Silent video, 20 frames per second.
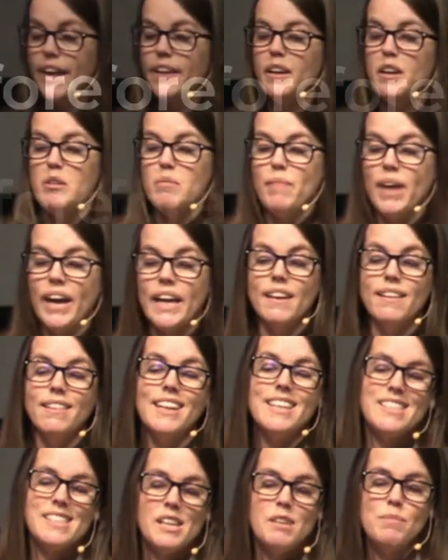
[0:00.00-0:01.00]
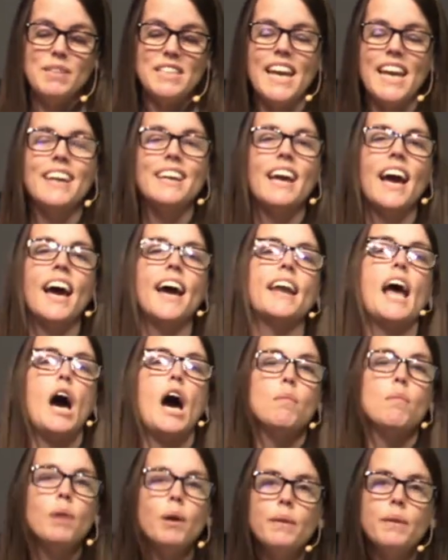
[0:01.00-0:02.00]
great, Megan, let's imitate God.
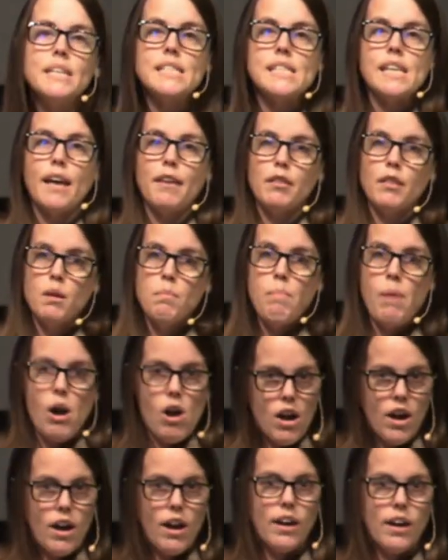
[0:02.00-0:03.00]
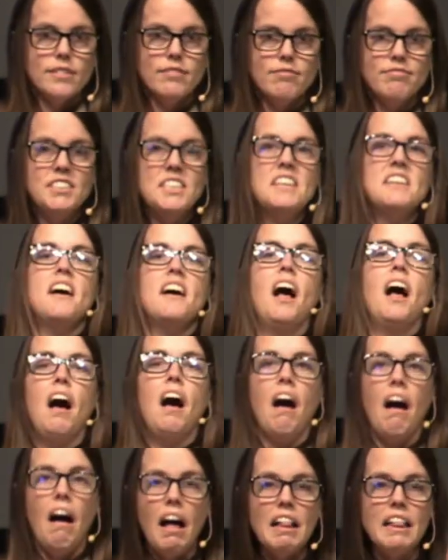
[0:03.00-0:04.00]
How about we set the bar
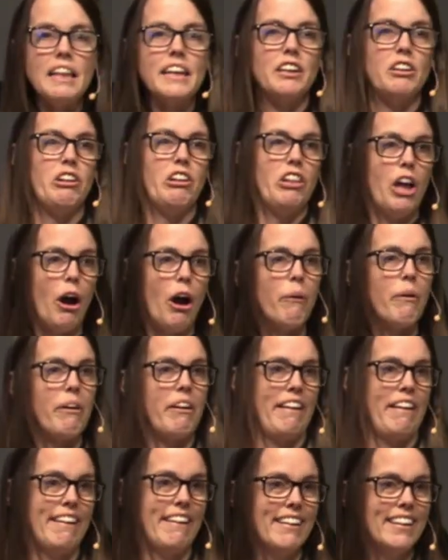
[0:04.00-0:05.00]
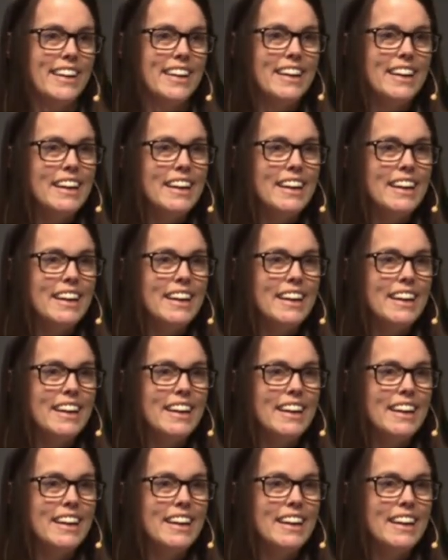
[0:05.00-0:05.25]
a little lower?